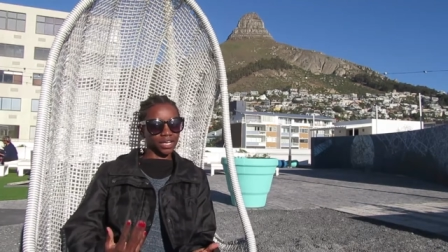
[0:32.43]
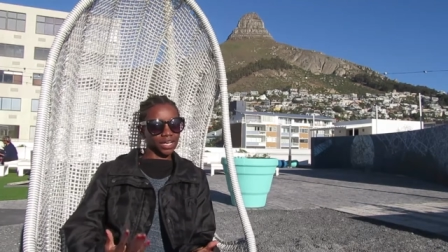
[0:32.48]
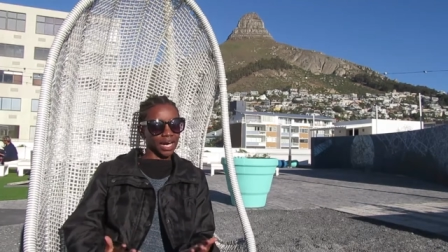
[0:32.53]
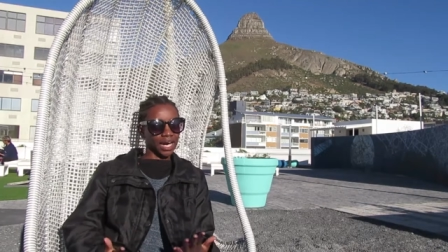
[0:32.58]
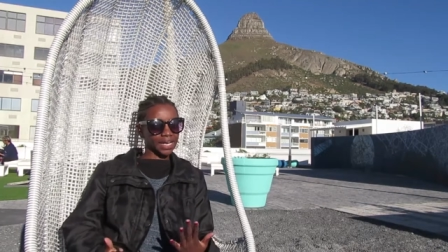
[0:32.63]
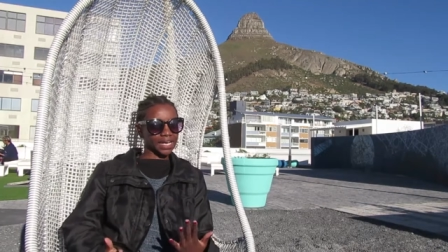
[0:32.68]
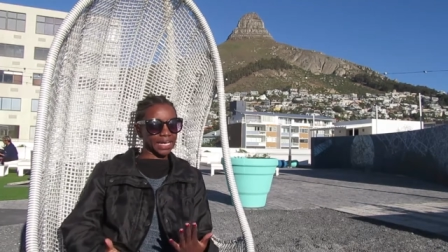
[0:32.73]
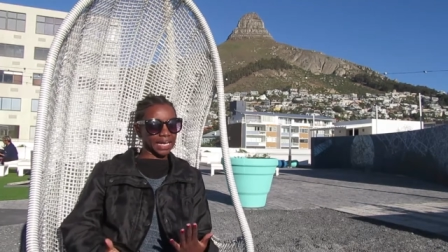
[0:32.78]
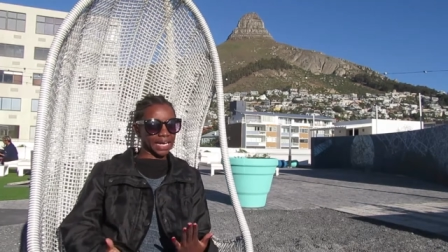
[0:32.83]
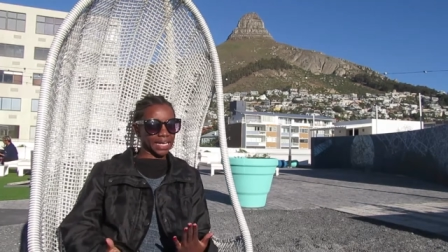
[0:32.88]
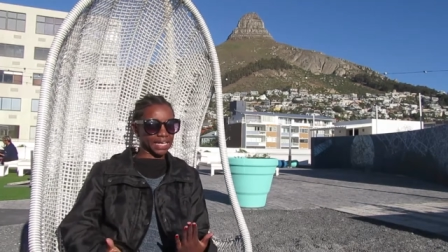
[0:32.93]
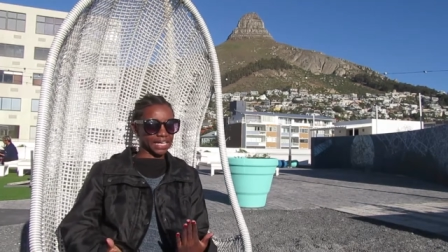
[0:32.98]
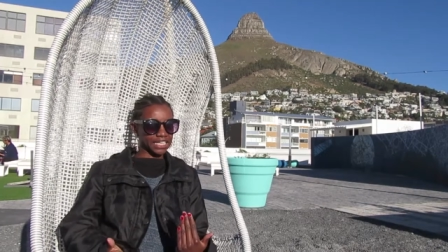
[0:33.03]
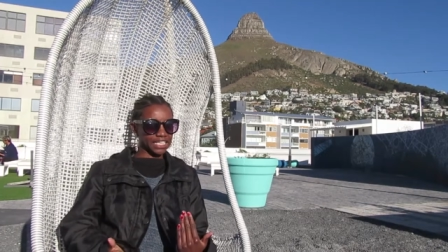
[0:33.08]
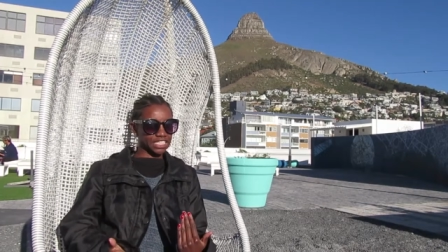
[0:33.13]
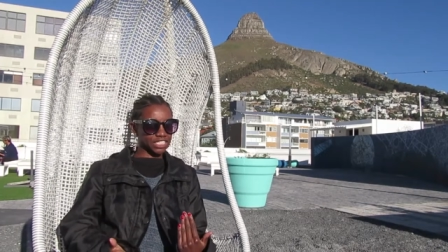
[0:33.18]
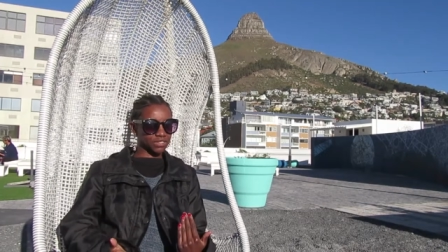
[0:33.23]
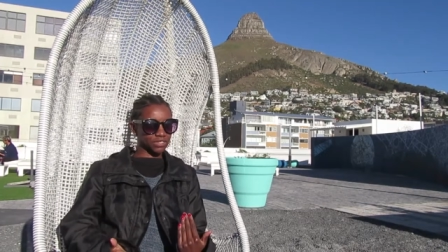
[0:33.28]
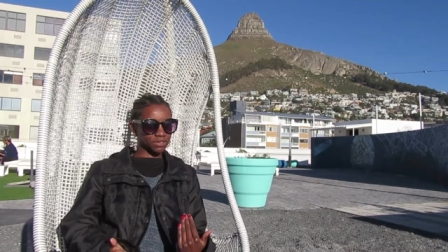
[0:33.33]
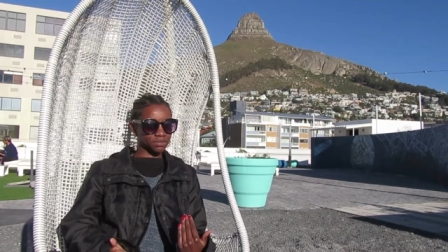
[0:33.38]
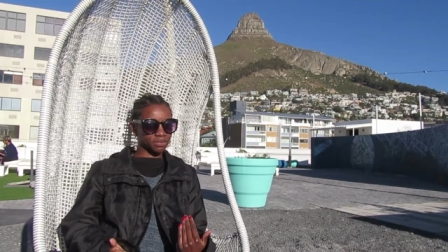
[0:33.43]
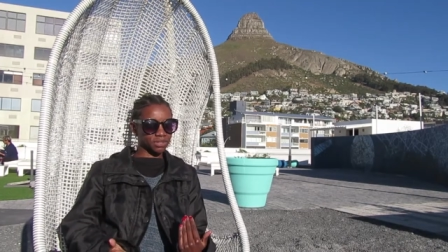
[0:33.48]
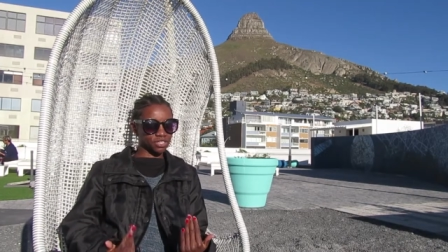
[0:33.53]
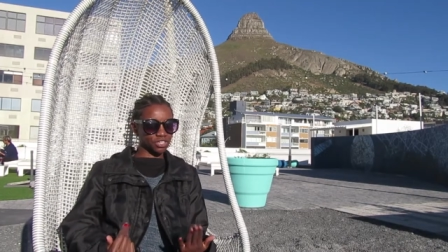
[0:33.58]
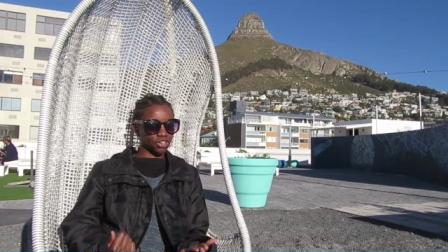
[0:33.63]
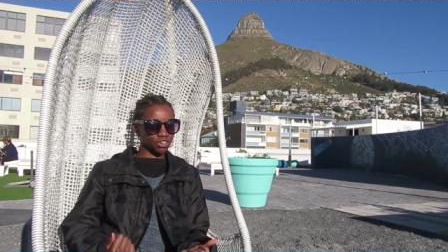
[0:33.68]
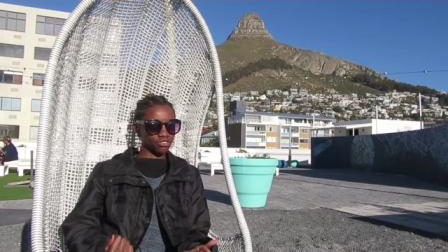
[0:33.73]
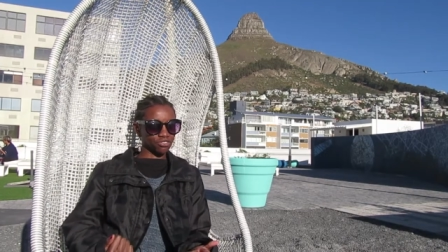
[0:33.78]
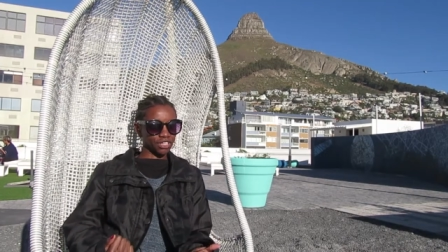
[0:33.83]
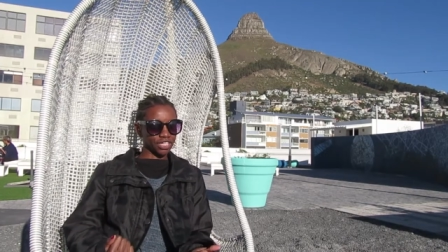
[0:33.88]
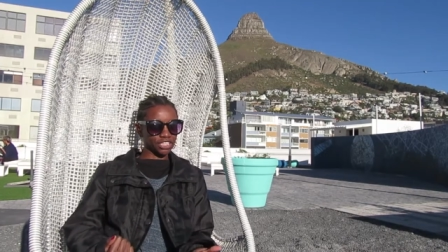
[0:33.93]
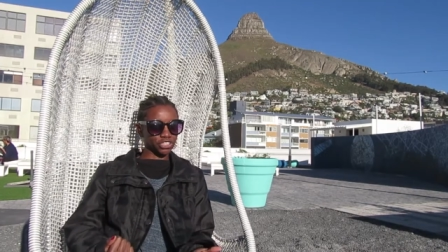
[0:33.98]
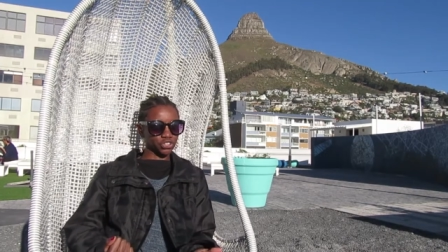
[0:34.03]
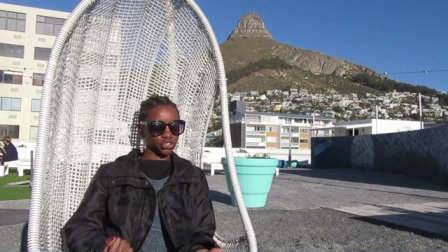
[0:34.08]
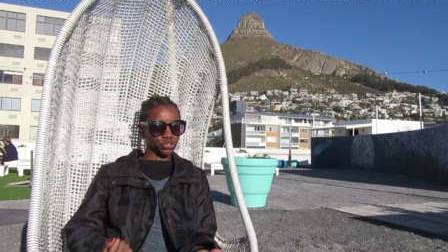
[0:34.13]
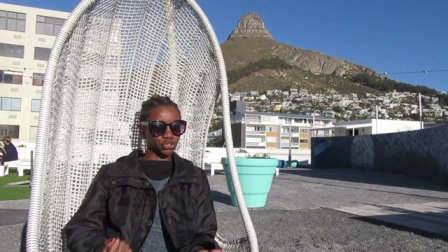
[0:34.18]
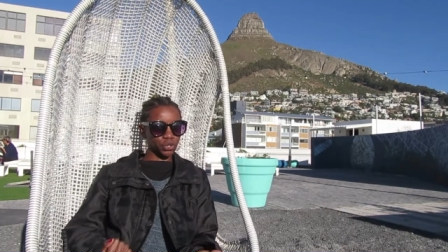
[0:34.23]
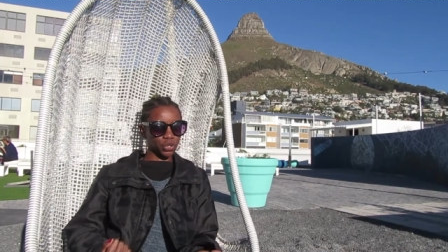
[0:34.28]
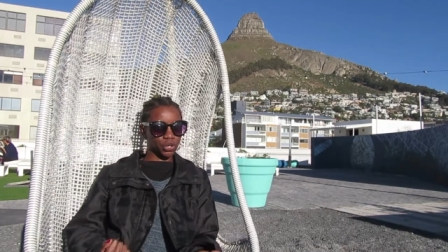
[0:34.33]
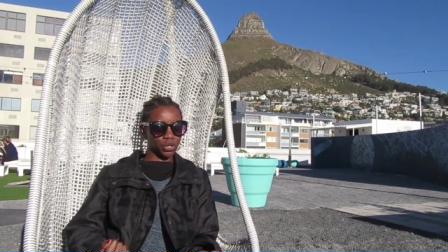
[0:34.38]
kinda getting into it but not really
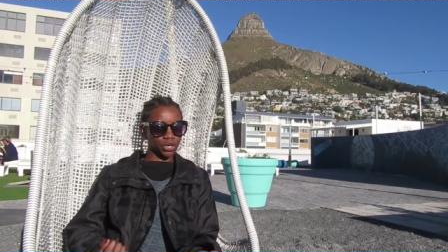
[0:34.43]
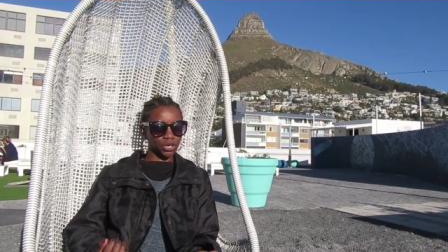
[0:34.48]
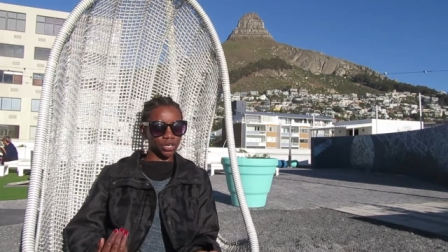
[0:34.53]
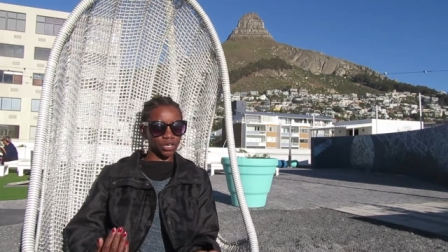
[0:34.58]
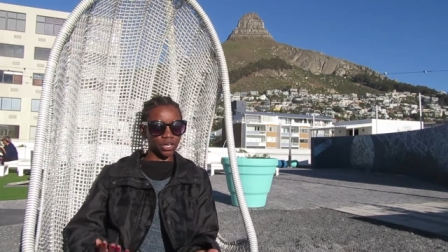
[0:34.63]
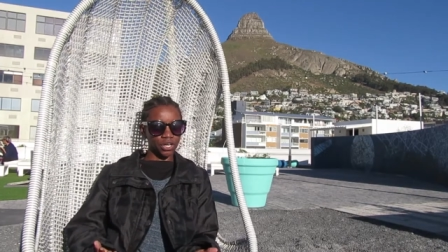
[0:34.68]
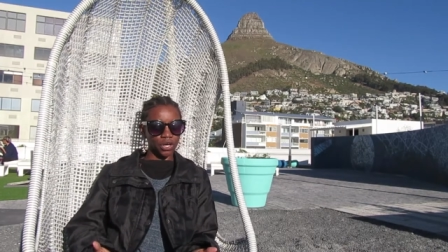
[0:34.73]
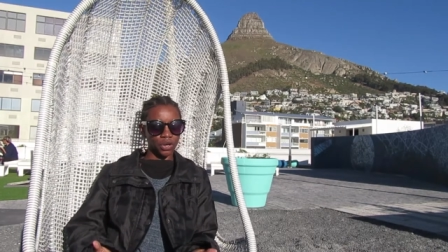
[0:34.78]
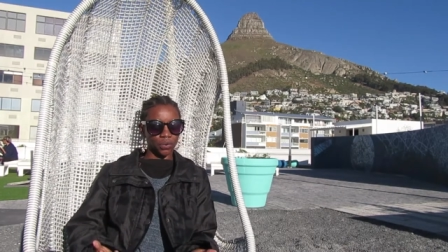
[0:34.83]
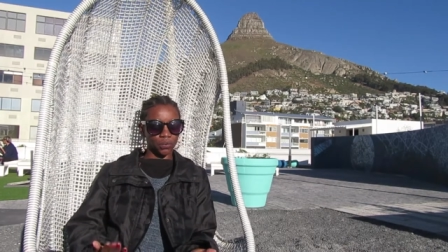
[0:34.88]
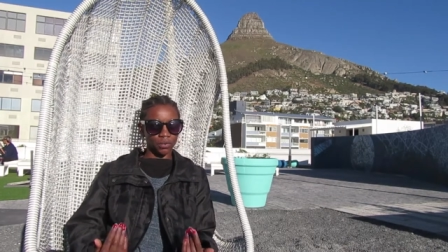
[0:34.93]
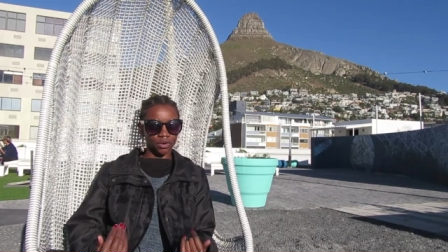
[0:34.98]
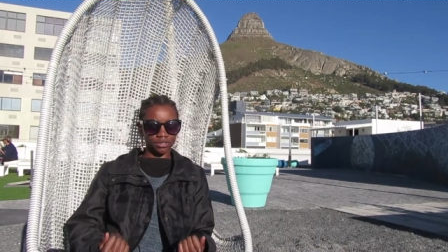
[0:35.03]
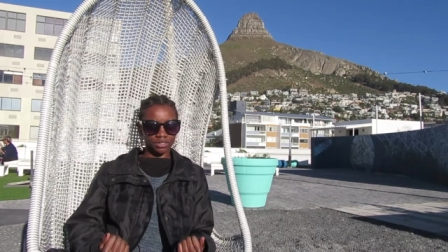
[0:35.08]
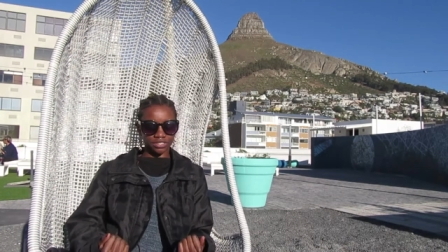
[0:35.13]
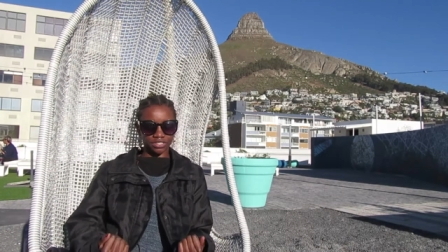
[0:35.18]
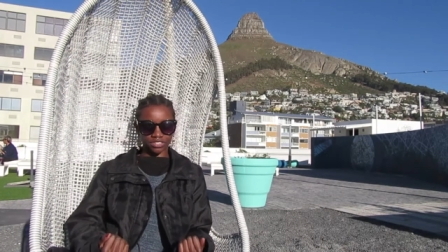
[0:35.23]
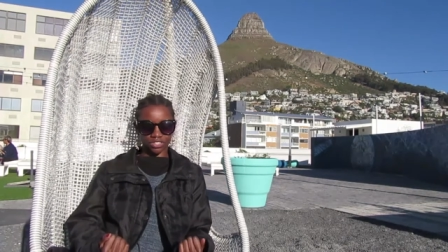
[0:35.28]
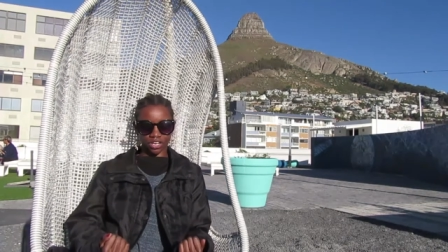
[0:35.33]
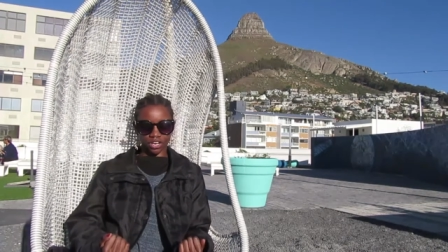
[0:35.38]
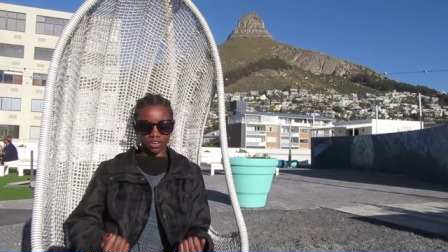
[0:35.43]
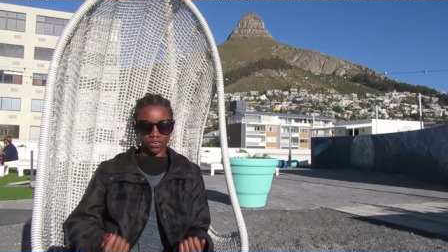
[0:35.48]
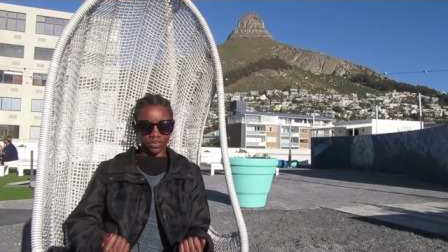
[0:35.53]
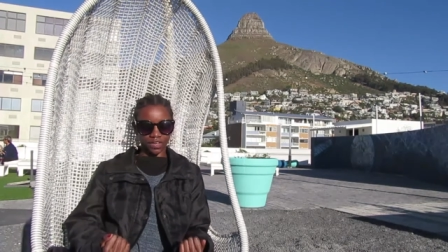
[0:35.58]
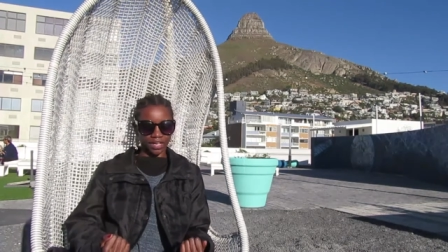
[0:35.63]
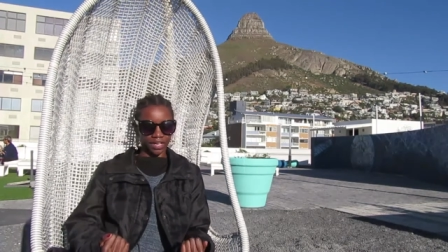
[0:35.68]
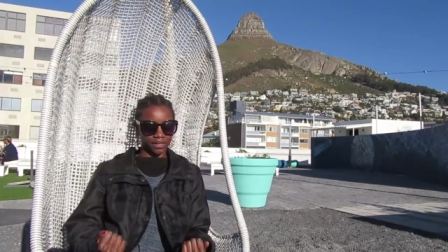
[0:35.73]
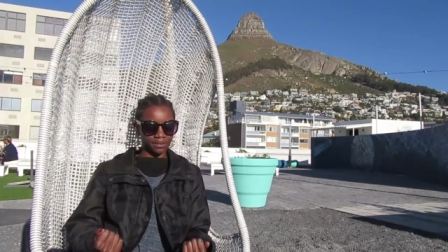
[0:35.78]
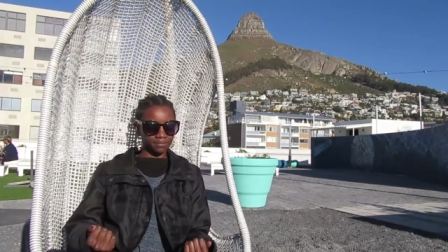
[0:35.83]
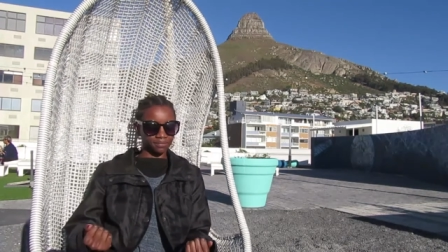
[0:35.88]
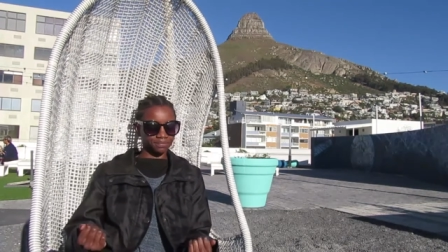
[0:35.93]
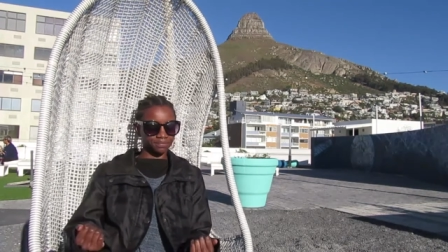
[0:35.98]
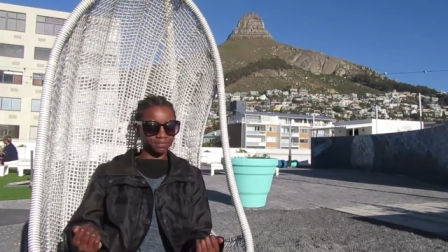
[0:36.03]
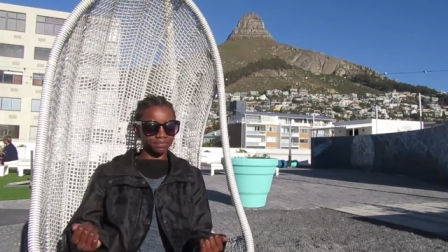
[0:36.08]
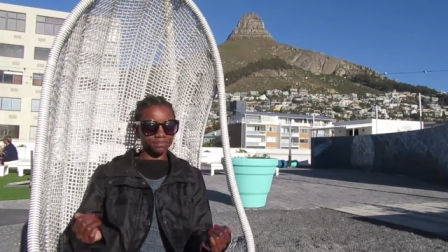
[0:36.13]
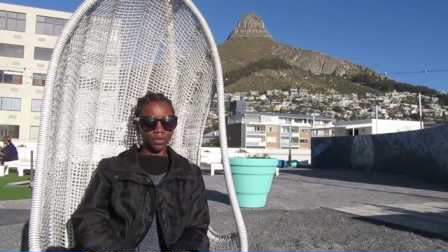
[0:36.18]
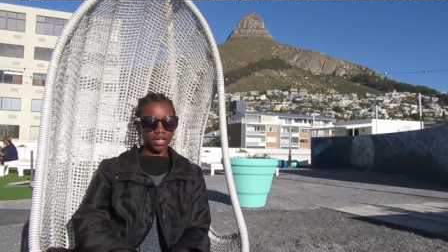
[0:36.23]
sure where it's going.